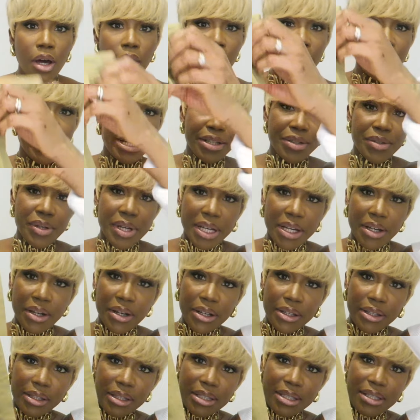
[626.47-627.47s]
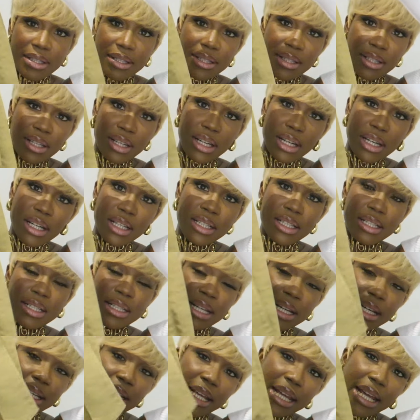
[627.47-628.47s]
okay so i got this skirt it's
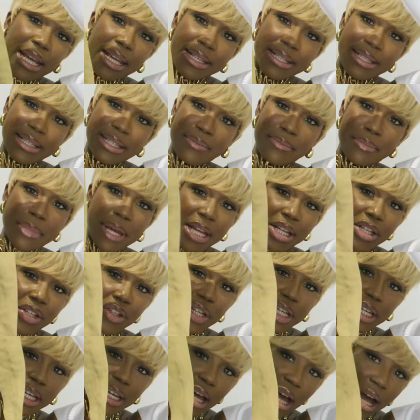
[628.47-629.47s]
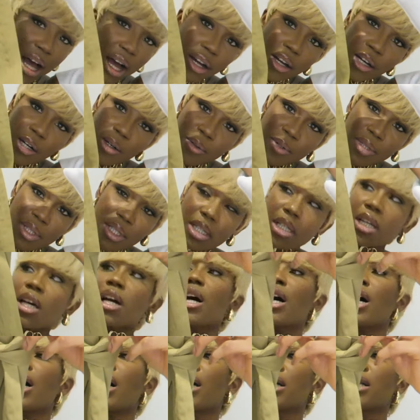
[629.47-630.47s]
like an asymmetric cargo
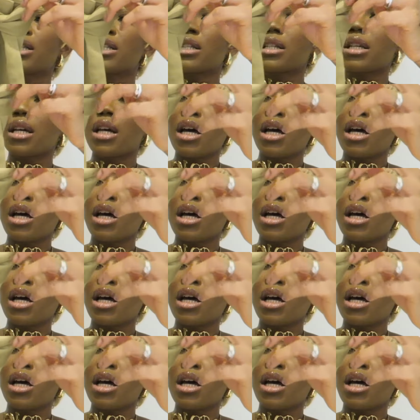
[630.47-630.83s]
skirt